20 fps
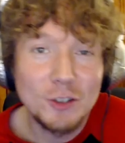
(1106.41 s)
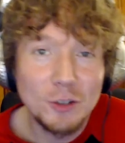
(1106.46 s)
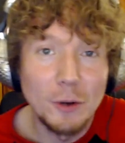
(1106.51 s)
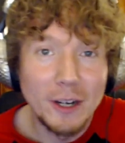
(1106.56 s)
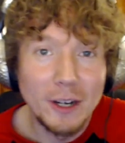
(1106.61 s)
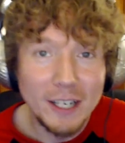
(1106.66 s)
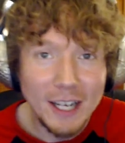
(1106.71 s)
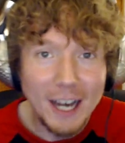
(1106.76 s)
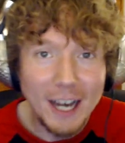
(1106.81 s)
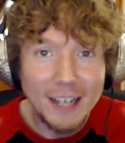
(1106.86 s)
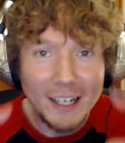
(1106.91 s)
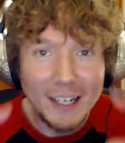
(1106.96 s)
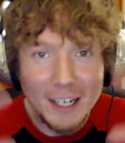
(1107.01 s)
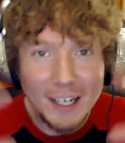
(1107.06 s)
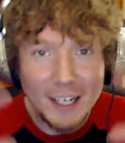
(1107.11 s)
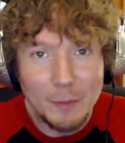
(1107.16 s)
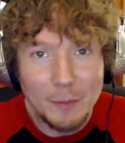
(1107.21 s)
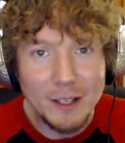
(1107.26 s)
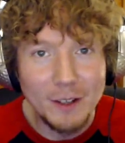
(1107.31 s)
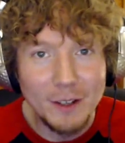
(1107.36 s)
I need
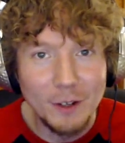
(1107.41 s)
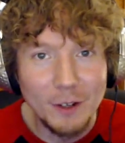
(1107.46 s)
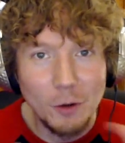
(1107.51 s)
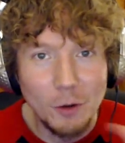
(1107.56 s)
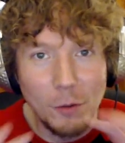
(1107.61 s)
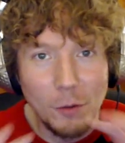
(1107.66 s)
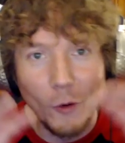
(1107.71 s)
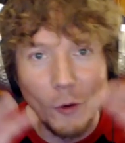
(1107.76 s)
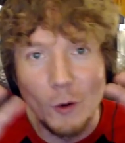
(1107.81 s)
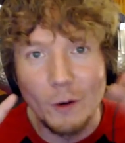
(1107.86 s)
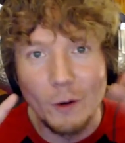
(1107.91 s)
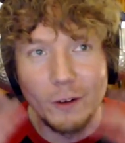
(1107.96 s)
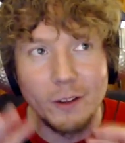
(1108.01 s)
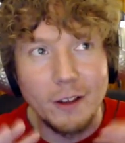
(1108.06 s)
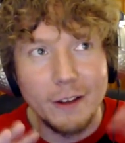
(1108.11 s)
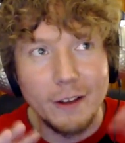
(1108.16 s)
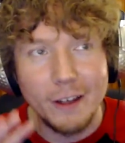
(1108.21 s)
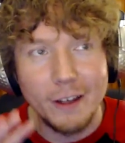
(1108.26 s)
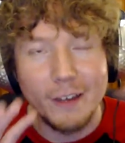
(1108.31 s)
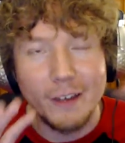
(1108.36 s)
to be a little more
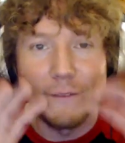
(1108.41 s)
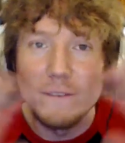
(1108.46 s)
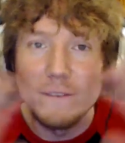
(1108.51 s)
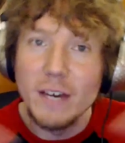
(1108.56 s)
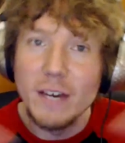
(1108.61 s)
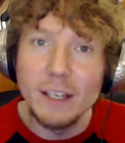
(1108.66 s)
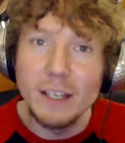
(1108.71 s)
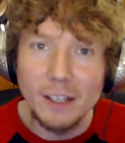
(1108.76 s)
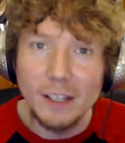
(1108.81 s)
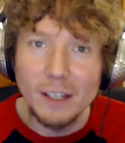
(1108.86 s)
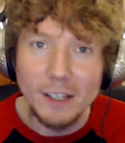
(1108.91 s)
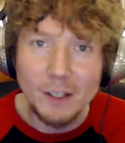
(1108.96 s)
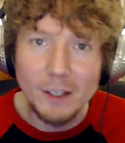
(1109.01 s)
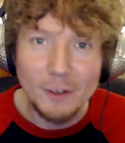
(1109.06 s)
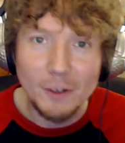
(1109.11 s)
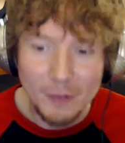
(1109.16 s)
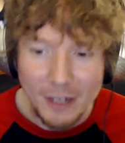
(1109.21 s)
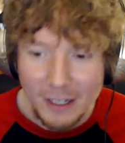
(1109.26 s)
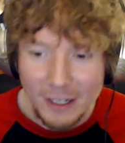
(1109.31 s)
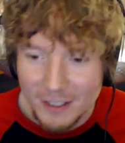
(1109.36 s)
like vague
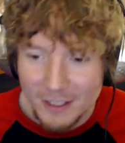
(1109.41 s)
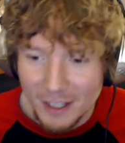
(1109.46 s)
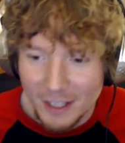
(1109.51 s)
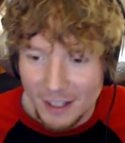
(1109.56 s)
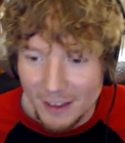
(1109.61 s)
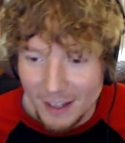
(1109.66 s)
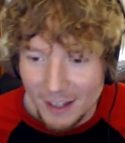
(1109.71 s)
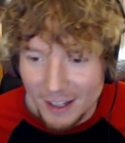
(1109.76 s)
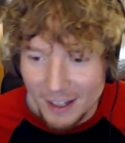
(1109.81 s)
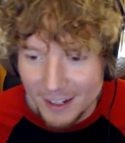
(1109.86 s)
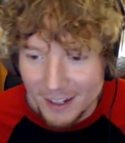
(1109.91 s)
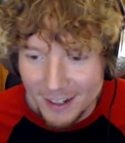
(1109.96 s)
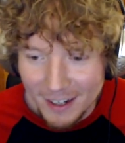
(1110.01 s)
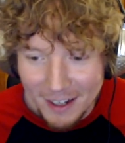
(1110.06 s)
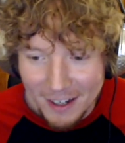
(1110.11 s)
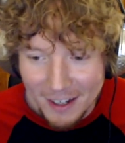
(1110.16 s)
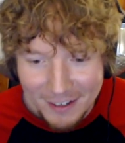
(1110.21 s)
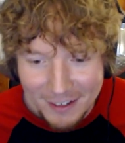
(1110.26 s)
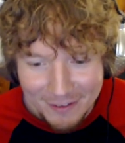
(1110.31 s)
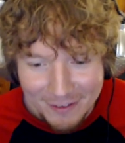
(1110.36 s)
when I say that. And
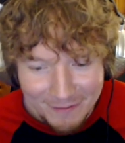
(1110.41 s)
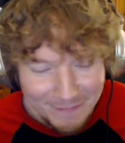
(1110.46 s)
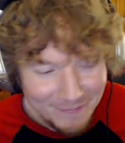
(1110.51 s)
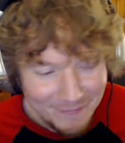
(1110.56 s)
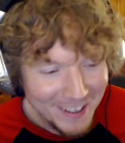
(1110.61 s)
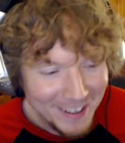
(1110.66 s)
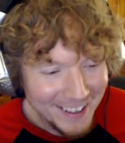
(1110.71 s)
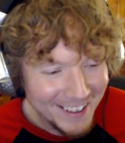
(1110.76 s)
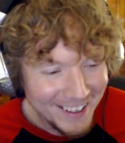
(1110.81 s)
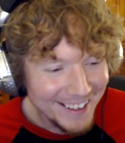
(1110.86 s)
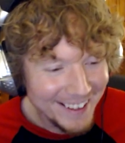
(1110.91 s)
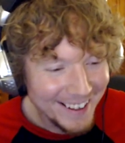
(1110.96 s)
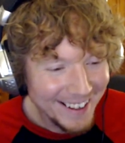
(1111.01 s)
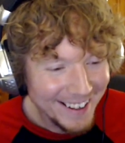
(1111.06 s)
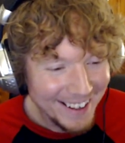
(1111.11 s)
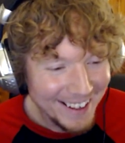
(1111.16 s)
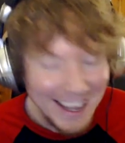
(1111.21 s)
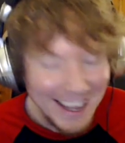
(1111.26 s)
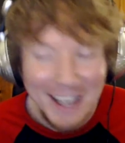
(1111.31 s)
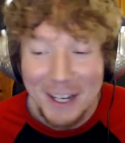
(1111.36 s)

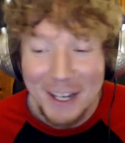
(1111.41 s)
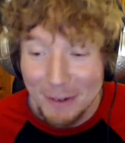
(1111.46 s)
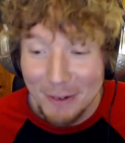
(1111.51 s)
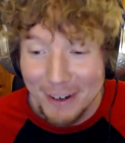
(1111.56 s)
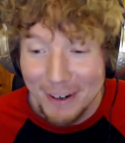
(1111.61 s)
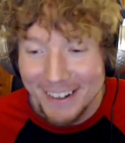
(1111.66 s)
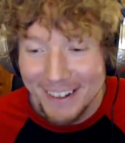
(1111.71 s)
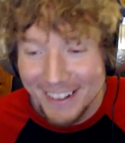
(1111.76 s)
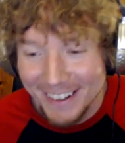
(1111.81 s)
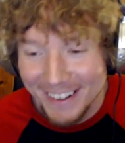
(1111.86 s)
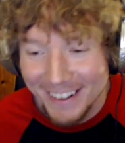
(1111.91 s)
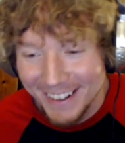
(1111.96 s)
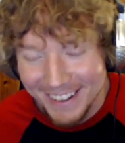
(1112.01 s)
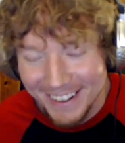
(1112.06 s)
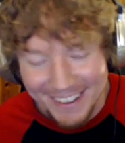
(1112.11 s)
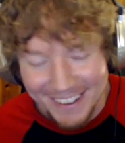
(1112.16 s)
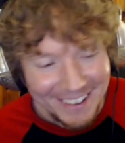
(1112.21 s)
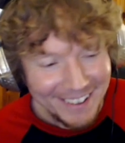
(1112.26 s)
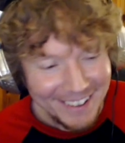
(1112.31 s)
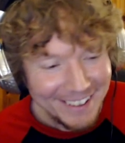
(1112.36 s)
anyway,
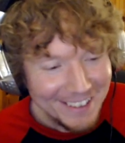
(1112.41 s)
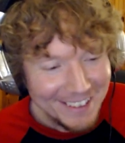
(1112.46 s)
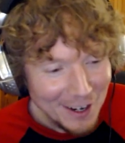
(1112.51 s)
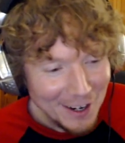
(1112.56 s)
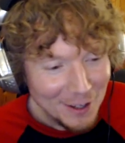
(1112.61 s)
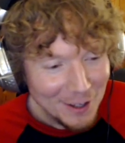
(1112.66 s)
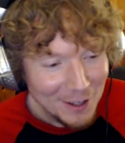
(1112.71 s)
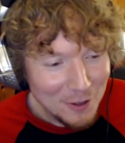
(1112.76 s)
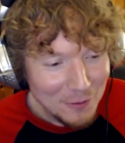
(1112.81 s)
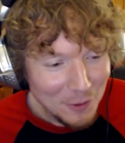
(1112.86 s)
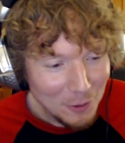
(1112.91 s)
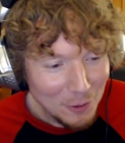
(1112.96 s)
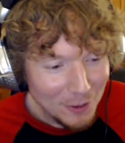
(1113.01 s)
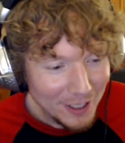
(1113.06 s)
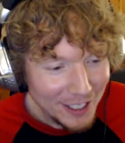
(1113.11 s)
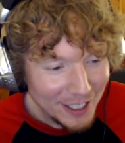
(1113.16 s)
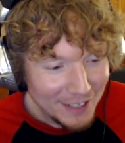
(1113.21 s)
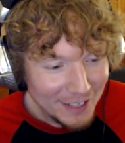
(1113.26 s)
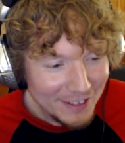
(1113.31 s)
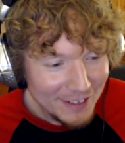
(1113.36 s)
Tyler, if you want
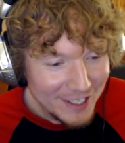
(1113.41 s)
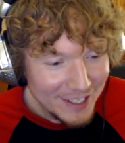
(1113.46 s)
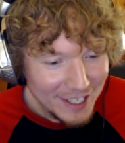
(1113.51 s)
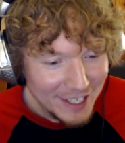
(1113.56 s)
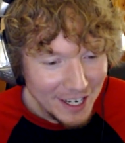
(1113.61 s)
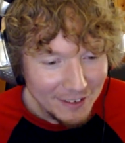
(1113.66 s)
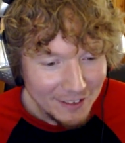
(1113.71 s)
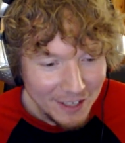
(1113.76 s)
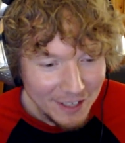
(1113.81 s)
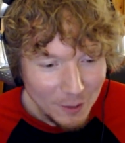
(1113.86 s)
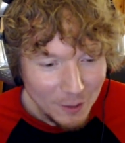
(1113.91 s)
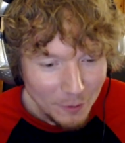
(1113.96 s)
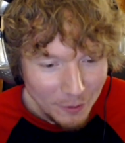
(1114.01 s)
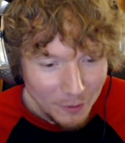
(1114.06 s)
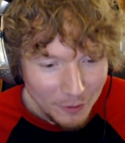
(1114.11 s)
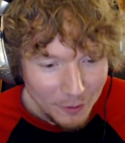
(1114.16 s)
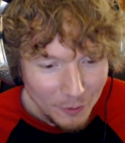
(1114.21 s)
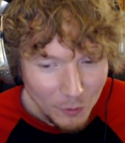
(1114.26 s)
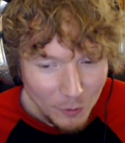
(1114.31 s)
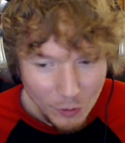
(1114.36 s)
to give us the
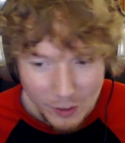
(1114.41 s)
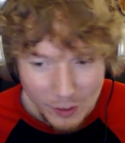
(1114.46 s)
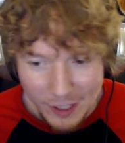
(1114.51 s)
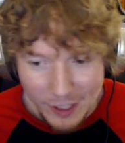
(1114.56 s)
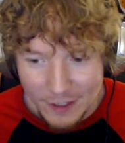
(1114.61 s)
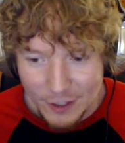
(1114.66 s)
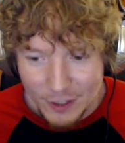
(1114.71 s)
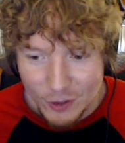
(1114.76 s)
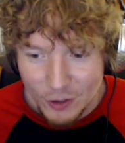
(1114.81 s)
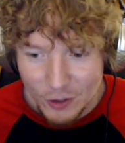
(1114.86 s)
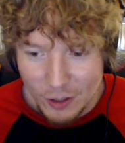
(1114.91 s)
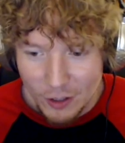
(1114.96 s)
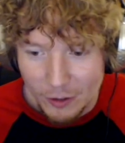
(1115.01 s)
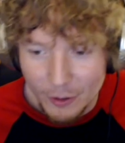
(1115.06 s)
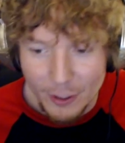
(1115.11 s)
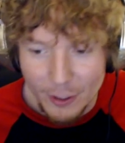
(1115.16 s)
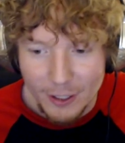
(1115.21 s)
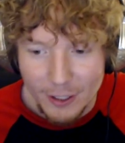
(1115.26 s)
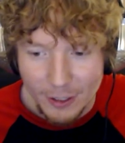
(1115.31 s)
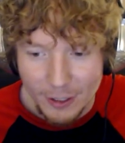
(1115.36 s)
countdown, we'll get this
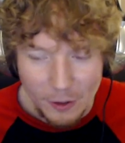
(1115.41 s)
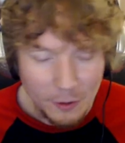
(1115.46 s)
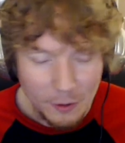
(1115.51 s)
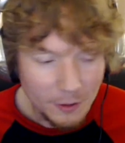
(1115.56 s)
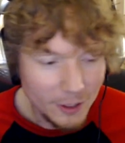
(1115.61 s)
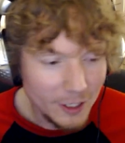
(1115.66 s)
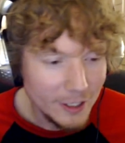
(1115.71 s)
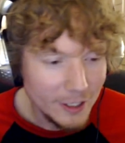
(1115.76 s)
Juggernaut going.